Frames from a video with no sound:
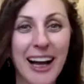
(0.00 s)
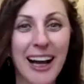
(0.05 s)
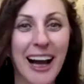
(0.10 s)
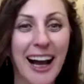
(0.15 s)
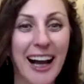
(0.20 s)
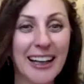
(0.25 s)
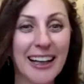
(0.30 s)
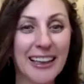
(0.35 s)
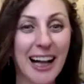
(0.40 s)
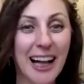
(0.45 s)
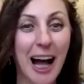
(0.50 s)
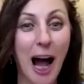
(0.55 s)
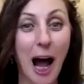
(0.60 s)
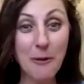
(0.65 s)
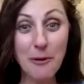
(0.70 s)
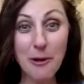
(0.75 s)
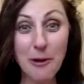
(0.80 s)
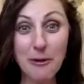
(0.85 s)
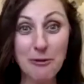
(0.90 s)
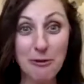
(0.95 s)
And I
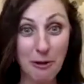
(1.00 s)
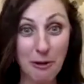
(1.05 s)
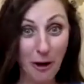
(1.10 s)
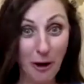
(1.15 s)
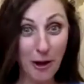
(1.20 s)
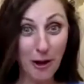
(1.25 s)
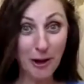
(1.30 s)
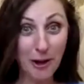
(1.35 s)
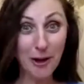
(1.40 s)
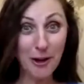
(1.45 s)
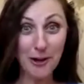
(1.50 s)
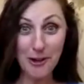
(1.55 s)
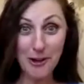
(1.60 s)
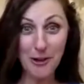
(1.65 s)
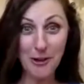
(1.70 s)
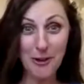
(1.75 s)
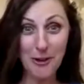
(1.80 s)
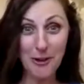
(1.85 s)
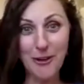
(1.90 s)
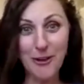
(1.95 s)
will follow
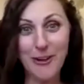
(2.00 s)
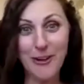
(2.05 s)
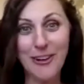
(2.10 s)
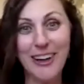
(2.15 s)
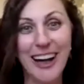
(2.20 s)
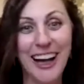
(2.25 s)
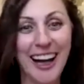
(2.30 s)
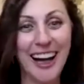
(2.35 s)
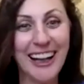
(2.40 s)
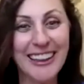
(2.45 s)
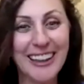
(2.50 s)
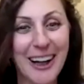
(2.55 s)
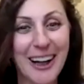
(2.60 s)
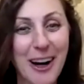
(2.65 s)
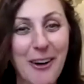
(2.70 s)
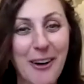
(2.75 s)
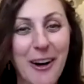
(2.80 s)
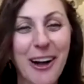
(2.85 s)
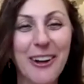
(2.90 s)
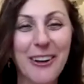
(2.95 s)
you, and
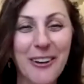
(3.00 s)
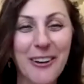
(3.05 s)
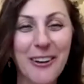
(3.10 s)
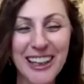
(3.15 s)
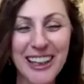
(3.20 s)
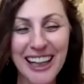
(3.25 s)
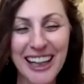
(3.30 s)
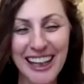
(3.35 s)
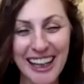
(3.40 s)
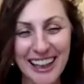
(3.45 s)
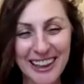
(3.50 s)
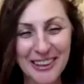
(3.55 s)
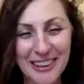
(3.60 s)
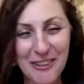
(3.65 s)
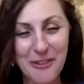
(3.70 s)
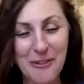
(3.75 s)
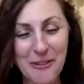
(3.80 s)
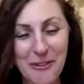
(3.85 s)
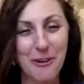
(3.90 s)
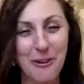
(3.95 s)
I'll looking at
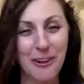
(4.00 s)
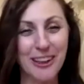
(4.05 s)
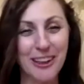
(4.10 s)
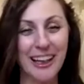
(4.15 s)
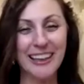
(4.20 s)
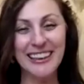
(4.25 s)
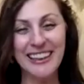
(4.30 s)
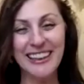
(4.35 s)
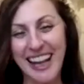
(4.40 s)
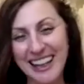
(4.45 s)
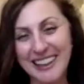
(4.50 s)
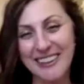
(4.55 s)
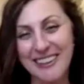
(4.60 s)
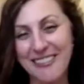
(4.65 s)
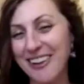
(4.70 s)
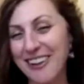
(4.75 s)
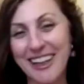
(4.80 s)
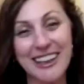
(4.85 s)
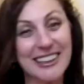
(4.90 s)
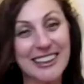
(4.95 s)
you for, in
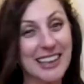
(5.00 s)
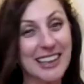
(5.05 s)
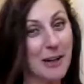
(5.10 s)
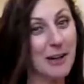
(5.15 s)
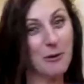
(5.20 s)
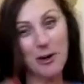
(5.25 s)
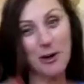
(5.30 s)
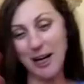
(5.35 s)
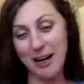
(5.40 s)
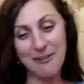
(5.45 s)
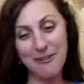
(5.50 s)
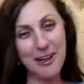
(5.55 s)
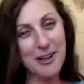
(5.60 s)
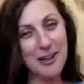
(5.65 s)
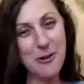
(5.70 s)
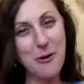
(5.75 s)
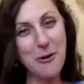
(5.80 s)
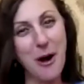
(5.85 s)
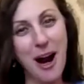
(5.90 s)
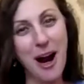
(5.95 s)
Netflix and wherever
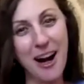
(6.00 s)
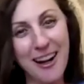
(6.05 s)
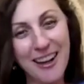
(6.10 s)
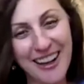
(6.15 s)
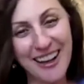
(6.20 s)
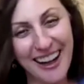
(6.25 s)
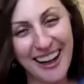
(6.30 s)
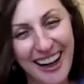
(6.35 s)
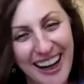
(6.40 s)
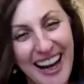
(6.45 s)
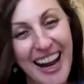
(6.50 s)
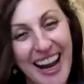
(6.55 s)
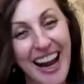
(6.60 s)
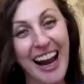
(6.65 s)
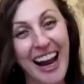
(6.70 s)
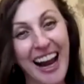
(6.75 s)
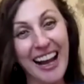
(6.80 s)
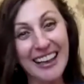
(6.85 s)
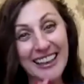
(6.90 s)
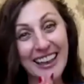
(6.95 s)
you are.
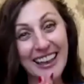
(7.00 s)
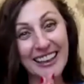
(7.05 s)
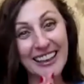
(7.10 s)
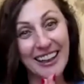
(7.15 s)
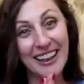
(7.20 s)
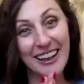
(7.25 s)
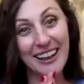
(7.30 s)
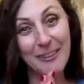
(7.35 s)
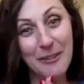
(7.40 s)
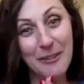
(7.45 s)
And thank you.